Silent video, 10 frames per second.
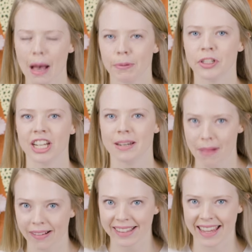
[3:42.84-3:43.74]
Capuchin
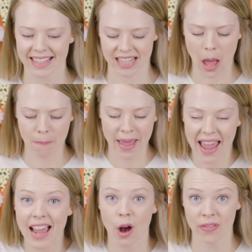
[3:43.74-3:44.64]
monkeys
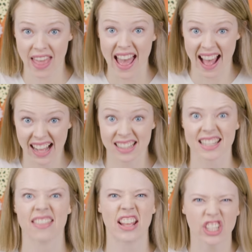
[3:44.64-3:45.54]
pee on their
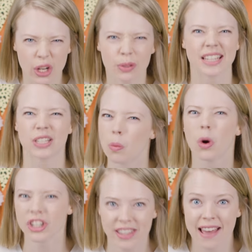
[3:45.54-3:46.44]
hands and then use it to
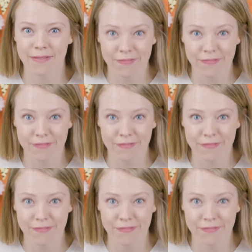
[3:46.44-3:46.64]
wash their